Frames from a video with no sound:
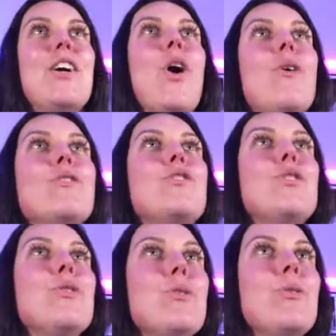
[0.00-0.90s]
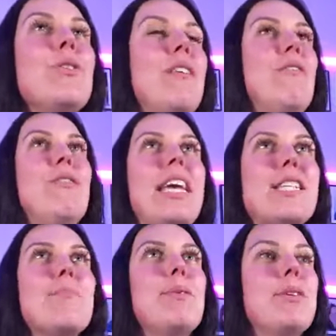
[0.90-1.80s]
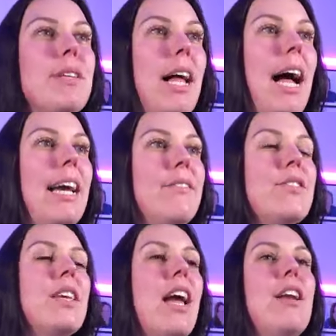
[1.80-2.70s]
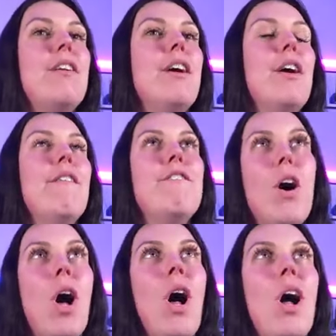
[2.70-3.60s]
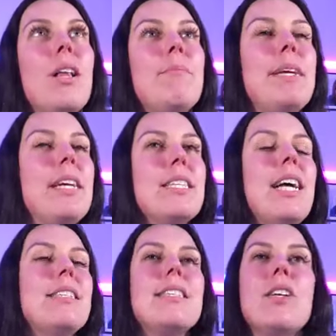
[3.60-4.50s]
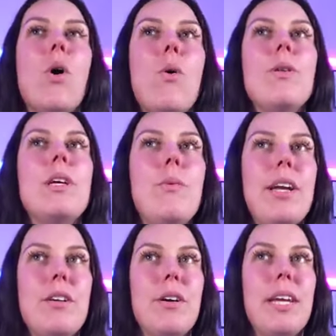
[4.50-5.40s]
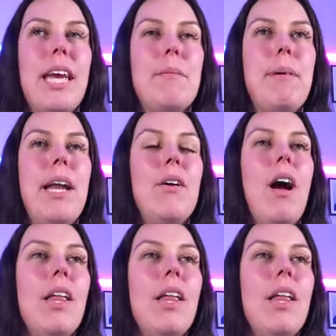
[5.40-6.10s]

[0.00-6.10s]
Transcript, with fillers: Go do the Facebook lives and fall because that's the only way you're going to get better.